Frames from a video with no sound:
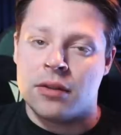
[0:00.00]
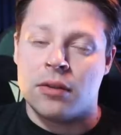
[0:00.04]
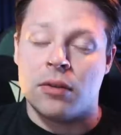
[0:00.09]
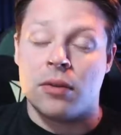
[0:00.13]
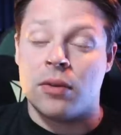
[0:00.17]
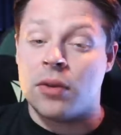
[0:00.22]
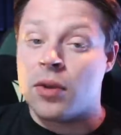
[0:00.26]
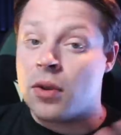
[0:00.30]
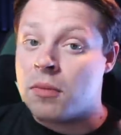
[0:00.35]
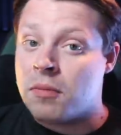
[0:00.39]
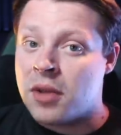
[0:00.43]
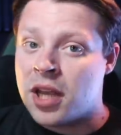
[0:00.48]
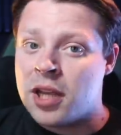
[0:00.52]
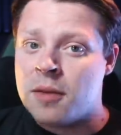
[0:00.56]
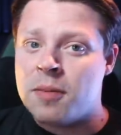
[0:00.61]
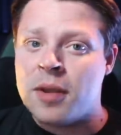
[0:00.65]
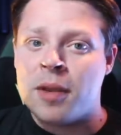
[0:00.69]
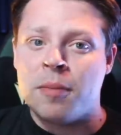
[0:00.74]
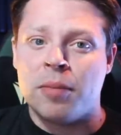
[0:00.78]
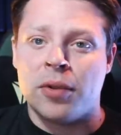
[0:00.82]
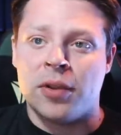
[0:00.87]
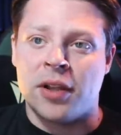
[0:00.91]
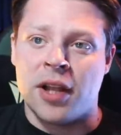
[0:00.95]
Although many
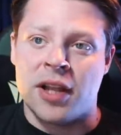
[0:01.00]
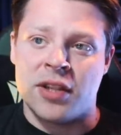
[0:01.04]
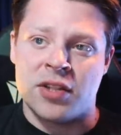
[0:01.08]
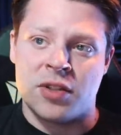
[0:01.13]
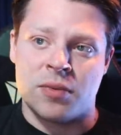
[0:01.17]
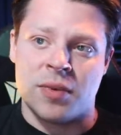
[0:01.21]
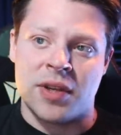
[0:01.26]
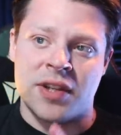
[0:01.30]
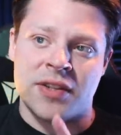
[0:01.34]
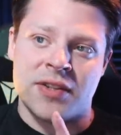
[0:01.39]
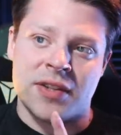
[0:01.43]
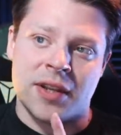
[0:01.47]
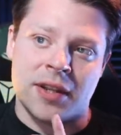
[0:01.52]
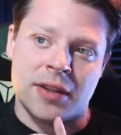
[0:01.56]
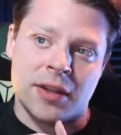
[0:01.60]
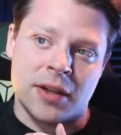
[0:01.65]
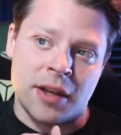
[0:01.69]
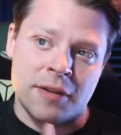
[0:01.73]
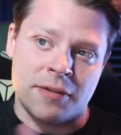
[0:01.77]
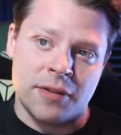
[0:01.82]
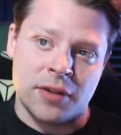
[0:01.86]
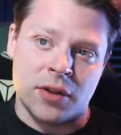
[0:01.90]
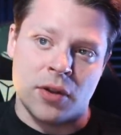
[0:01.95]
people last week said that I
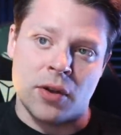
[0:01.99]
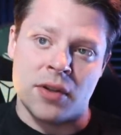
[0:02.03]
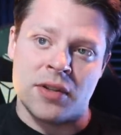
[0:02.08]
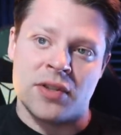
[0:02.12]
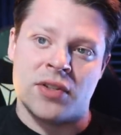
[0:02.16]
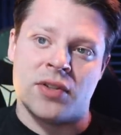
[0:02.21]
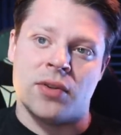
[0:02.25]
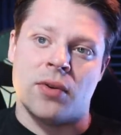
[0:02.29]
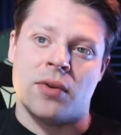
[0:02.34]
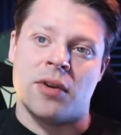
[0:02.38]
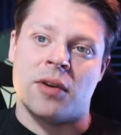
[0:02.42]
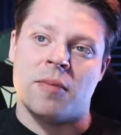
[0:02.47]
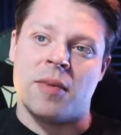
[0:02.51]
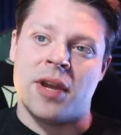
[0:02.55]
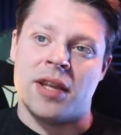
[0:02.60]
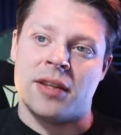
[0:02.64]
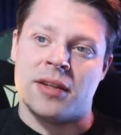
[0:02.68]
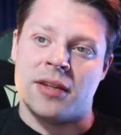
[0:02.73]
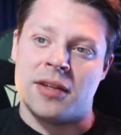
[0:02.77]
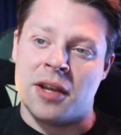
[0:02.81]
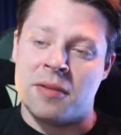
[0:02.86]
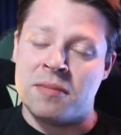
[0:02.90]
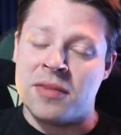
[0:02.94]
forgot to talk about the
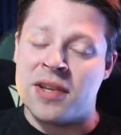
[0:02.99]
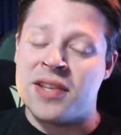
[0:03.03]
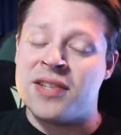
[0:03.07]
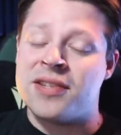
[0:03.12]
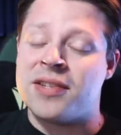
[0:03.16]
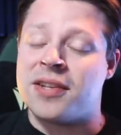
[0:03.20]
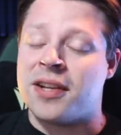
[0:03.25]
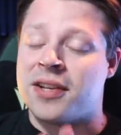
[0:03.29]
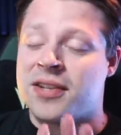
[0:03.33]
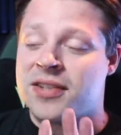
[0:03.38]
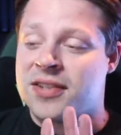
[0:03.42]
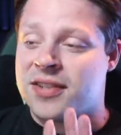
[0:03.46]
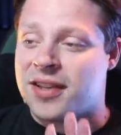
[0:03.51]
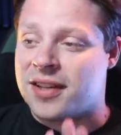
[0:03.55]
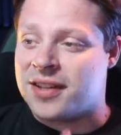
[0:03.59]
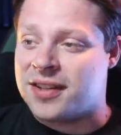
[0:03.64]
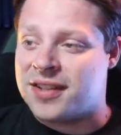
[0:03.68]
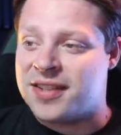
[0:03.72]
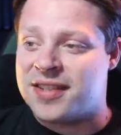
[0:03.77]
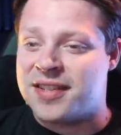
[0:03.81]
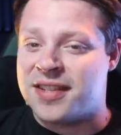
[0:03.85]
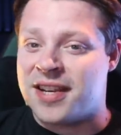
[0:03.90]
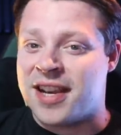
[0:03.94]
numbers, and I just like to
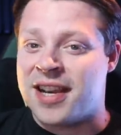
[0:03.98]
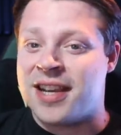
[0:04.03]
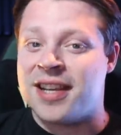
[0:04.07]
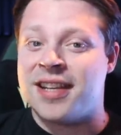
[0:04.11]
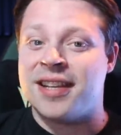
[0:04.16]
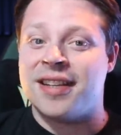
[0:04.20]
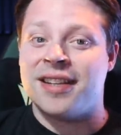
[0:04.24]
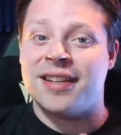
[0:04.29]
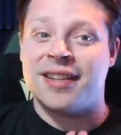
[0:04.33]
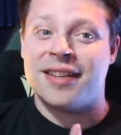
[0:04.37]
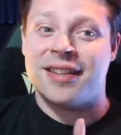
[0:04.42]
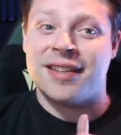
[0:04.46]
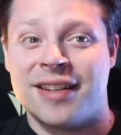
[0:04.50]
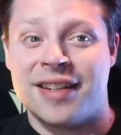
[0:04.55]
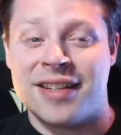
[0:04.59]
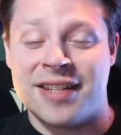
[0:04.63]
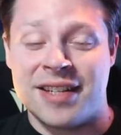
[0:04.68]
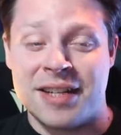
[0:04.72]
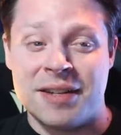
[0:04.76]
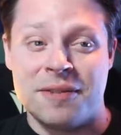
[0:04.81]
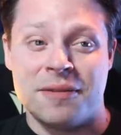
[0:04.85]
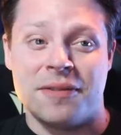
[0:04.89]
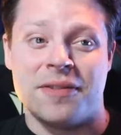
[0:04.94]
say, I
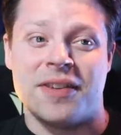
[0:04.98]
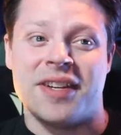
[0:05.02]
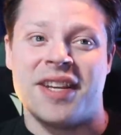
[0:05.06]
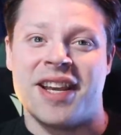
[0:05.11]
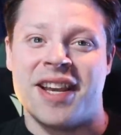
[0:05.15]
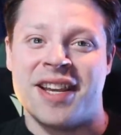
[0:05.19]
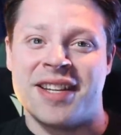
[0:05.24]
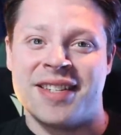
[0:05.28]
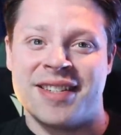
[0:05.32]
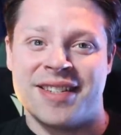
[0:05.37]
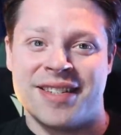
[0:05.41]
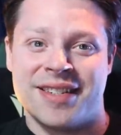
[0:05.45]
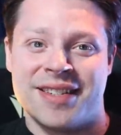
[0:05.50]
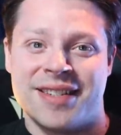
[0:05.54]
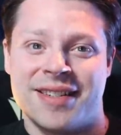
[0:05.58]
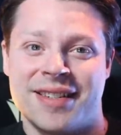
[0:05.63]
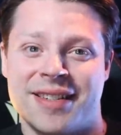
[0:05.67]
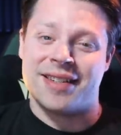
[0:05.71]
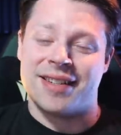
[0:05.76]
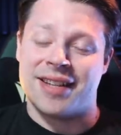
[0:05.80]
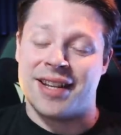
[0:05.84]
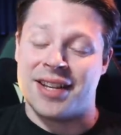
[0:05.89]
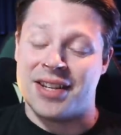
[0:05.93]
didn't forget,
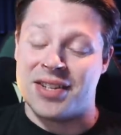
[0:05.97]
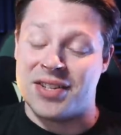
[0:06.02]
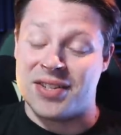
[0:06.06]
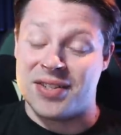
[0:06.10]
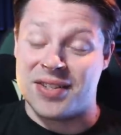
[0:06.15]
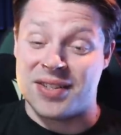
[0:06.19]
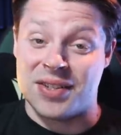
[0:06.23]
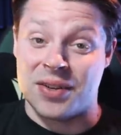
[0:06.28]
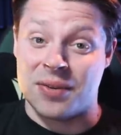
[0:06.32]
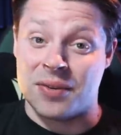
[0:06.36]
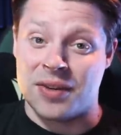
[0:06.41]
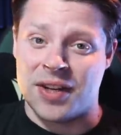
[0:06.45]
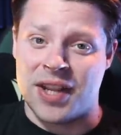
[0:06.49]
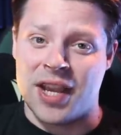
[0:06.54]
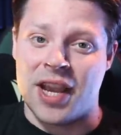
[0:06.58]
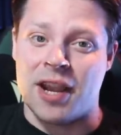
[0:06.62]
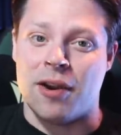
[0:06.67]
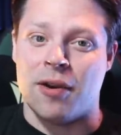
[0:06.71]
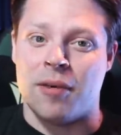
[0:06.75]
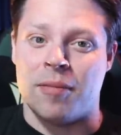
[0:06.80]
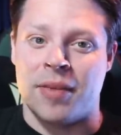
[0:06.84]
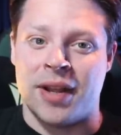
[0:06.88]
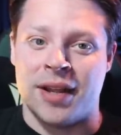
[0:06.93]
I just don't care
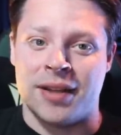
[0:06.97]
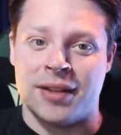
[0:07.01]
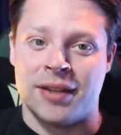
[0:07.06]
about